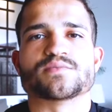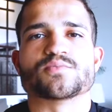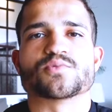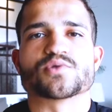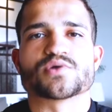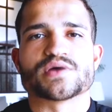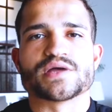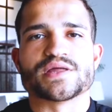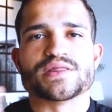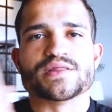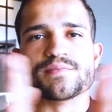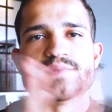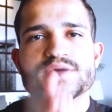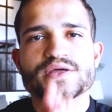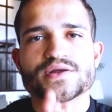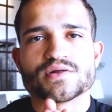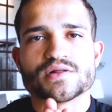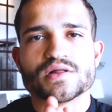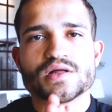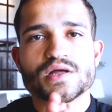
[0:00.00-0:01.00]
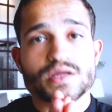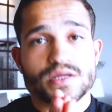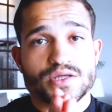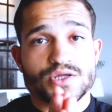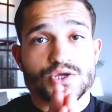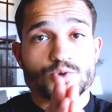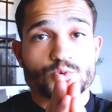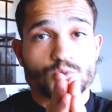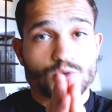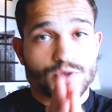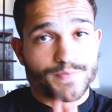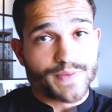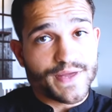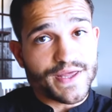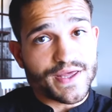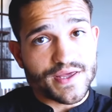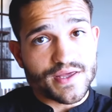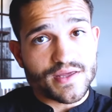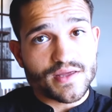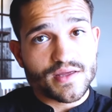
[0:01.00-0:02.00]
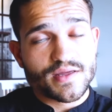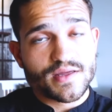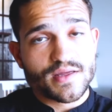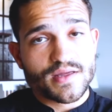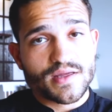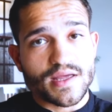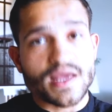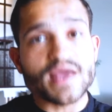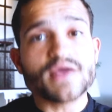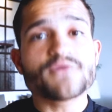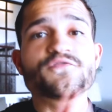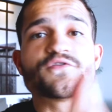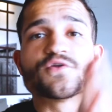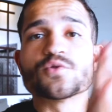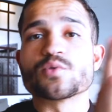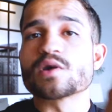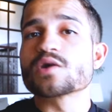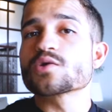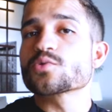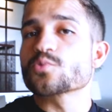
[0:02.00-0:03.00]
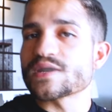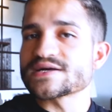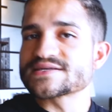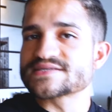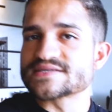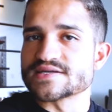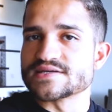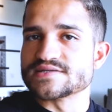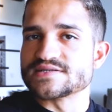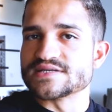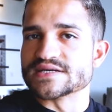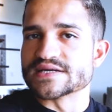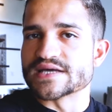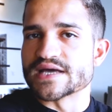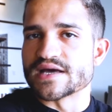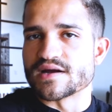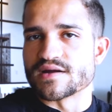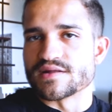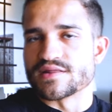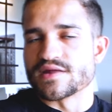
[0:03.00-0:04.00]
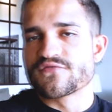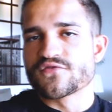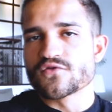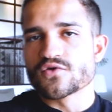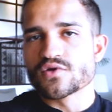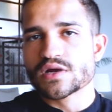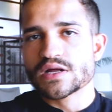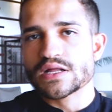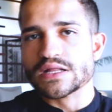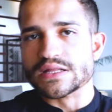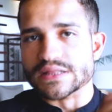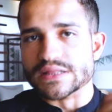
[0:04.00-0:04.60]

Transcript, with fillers: somewhere in the middle. You will pay if you are resident in Canada, therefore